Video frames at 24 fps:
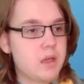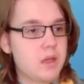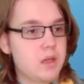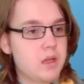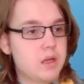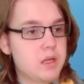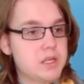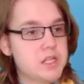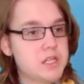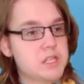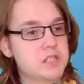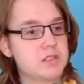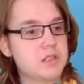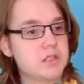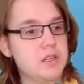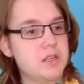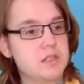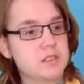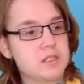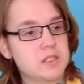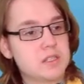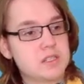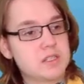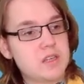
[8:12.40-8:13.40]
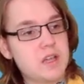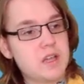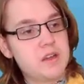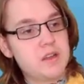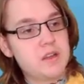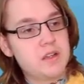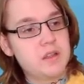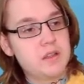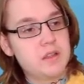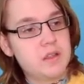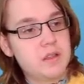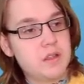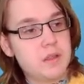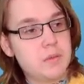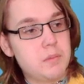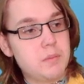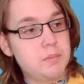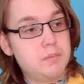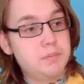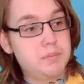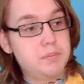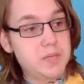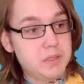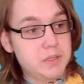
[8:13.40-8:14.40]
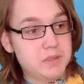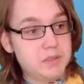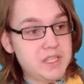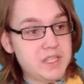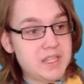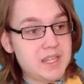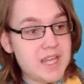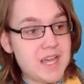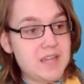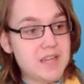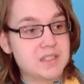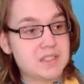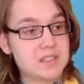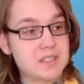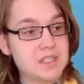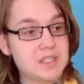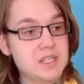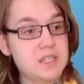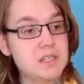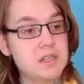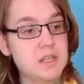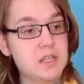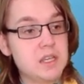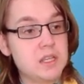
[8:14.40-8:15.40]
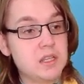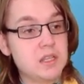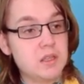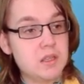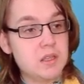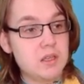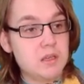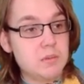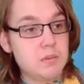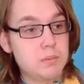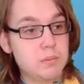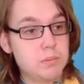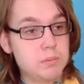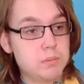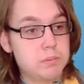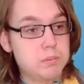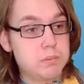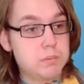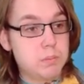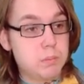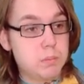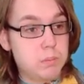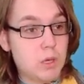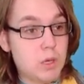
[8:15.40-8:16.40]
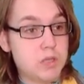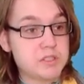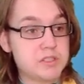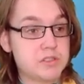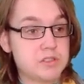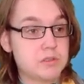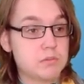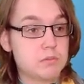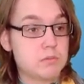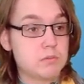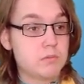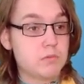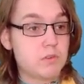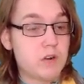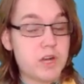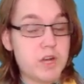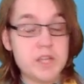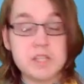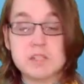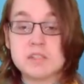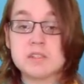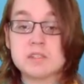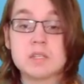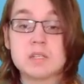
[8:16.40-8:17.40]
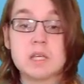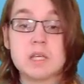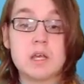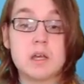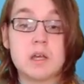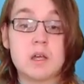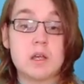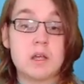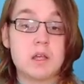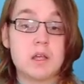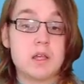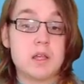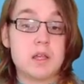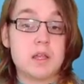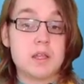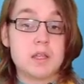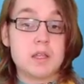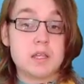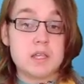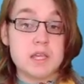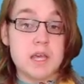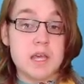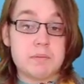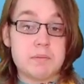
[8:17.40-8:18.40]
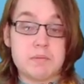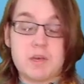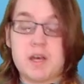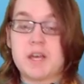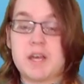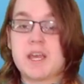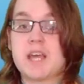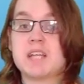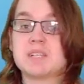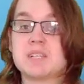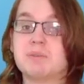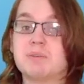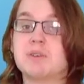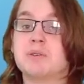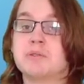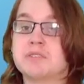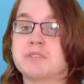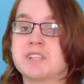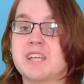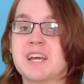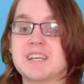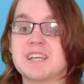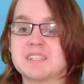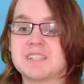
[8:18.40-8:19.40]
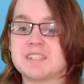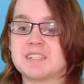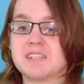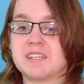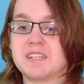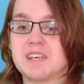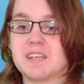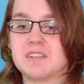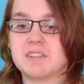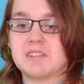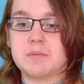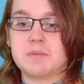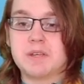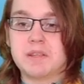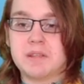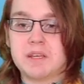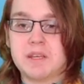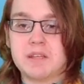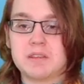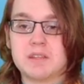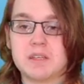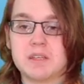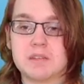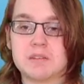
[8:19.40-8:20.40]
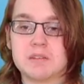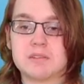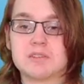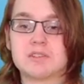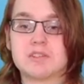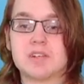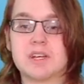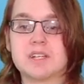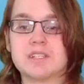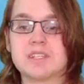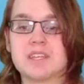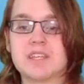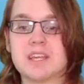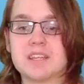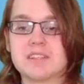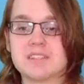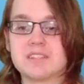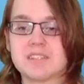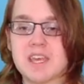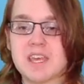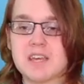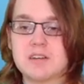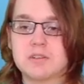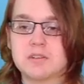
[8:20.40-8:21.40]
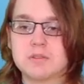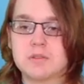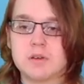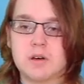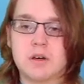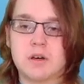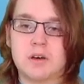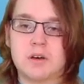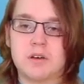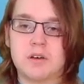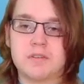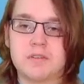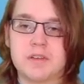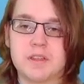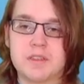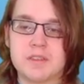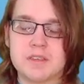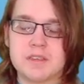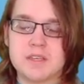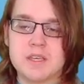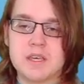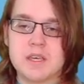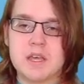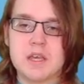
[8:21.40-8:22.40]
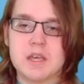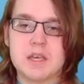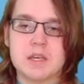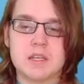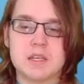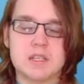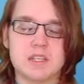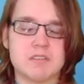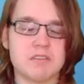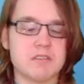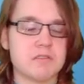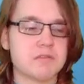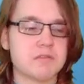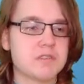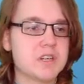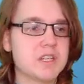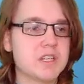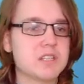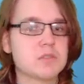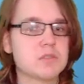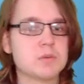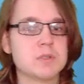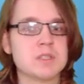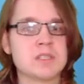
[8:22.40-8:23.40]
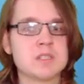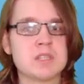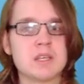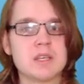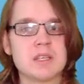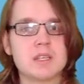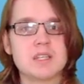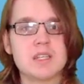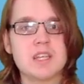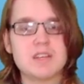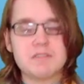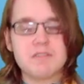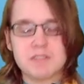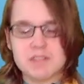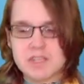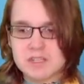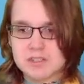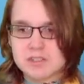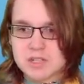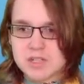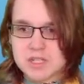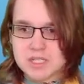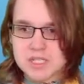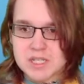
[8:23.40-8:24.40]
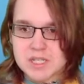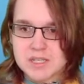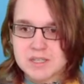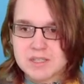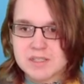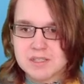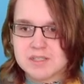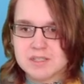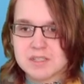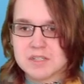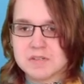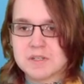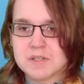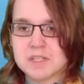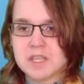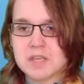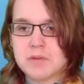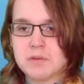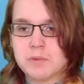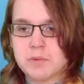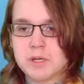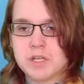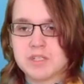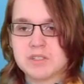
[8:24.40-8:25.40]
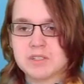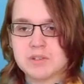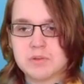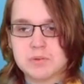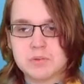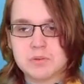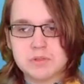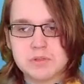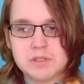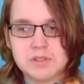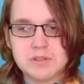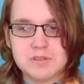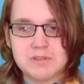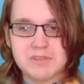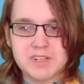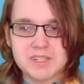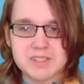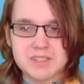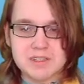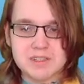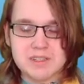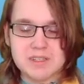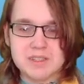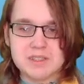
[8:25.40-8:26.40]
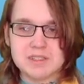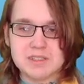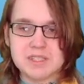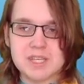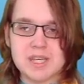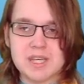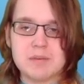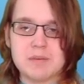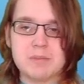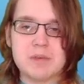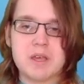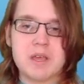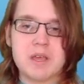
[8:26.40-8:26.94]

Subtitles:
Additionally, as a designer, building that scene in the bottom right, yeah, I had to put all the assets together to make that thing. Trying to get the scale of the different rings was definitely interesting, considering they weren't all universally the same